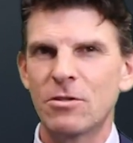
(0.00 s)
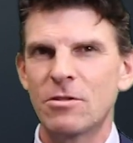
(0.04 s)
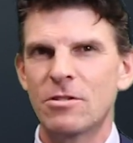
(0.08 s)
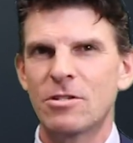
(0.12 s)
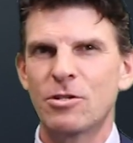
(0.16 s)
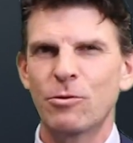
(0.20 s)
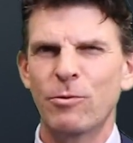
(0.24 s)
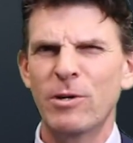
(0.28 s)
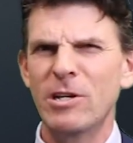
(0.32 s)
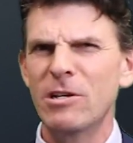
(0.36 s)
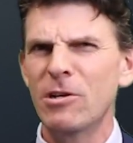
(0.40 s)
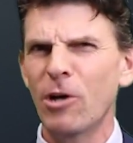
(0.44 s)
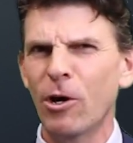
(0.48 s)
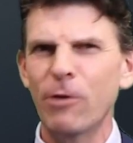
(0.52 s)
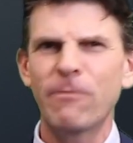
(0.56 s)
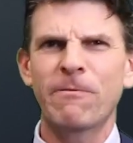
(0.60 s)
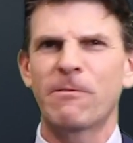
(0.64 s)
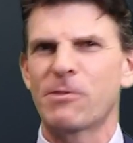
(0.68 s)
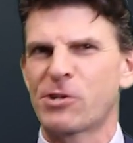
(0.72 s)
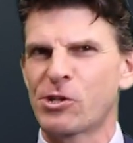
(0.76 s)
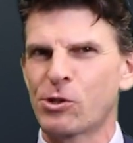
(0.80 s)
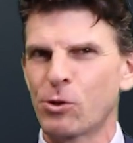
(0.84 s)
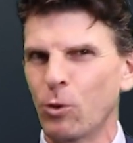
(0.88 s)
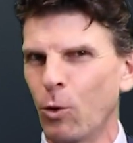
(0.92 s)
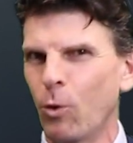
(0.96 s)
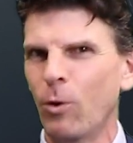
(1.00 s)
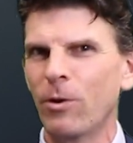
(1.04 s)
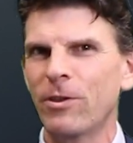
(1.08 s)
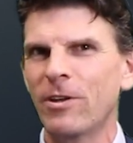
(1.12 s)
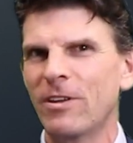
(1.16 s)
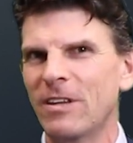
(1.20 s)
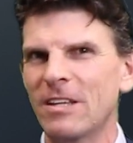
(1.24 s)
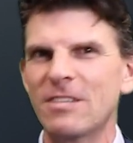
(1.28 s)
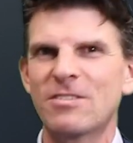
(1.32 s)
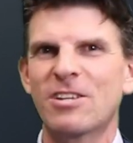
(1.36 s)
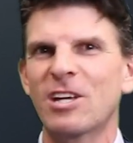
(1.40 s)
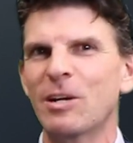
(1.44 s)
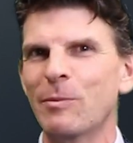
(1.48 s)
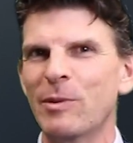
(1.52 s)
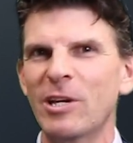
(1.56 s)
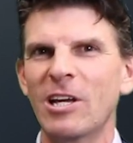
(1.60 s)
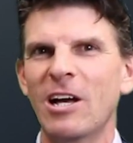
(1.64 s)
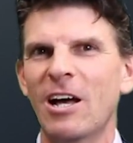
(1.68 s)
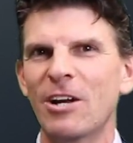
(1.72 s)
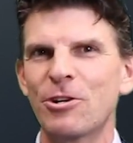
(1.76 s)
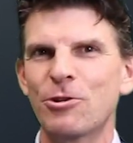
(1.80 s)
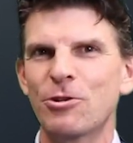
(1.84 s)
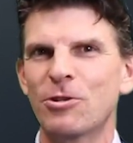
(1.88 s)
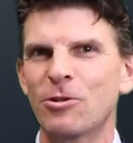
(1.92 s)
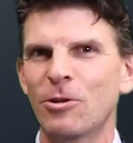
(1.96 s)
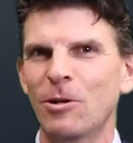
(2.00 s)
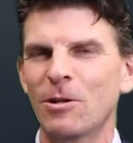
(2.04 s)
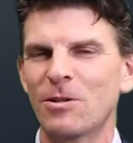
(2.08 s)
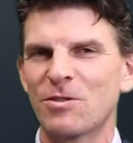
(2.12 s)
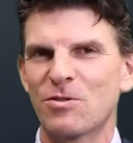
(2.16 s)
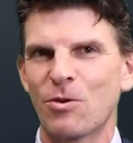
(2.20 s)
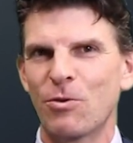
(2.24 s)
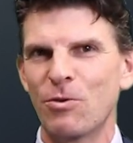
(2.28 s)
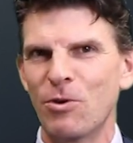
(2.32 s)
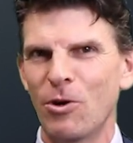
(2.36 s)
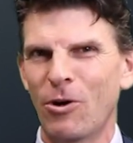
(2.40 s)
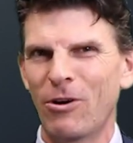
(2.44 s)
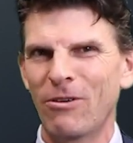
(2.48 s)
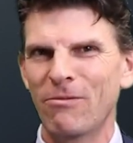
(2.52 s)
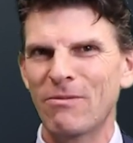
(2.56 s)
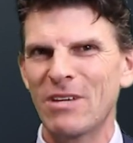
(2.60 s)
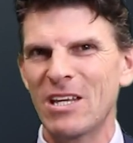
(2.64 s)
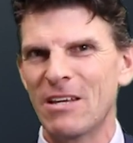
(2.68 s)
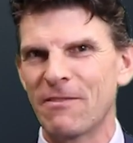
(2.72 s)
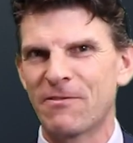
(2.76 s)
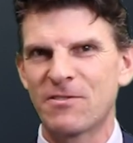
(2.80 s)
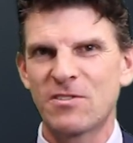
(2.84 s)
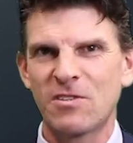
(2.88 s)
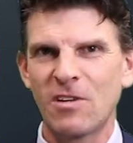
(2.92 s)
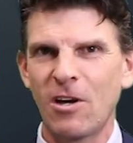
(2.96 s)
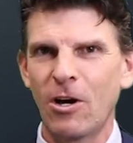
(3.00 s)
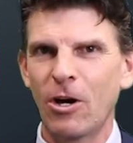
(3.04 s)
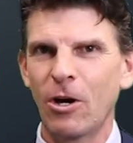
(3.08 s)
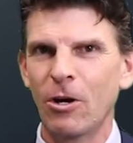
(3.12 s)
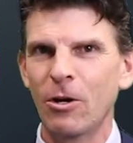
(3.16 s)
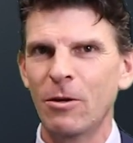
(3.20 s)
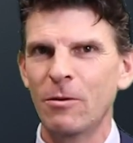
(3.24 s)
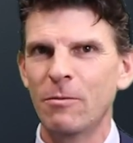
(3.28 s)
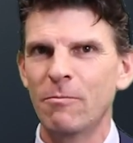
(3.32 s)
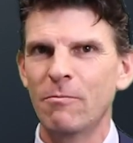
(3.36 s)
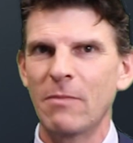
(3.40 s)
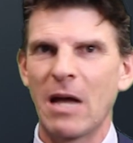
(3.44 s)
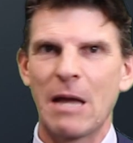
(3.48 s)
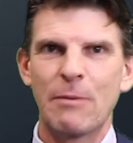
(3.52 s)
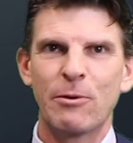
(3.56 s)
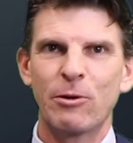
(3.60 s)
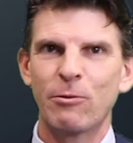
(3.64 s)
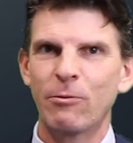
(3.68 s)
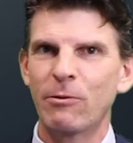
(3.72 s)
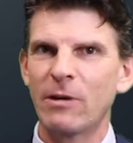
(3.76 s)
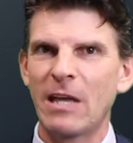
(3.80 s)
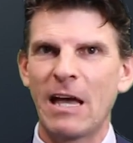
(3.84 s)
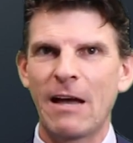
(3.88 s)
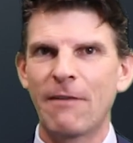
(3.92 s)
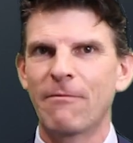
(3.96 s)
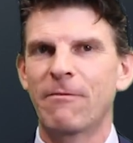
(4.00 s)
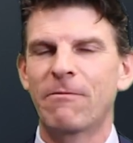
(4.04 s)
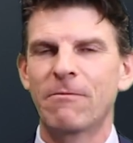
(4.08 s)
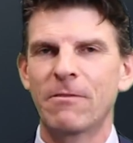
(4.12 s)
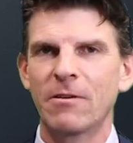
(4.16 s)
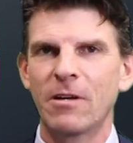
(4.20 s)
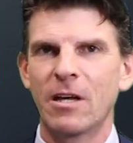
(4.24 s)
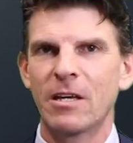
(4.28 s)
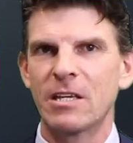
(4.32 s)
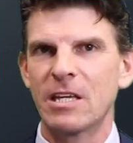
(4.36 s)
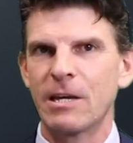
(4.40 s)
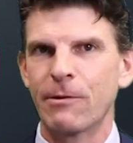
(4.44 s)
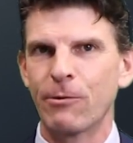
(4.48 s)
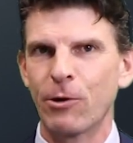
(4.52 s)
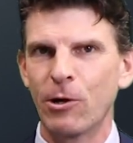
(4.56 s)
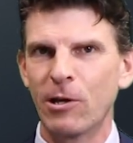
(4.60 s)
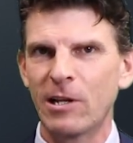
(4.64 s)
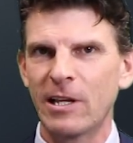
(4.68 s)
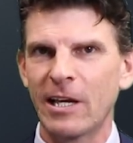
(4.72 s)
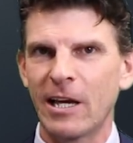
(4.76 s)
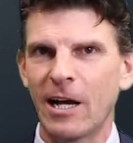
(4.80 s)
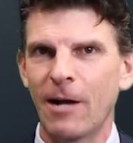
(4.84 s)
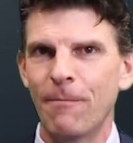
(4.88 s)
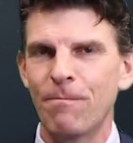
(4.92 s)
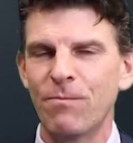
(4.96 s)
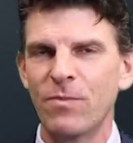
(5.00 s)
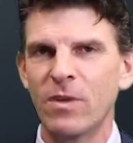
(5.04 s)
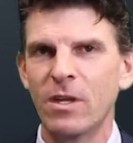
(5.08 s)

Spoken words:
Do we know for sure that there's going to be $100 or not? If so, maybe we have a year earlier.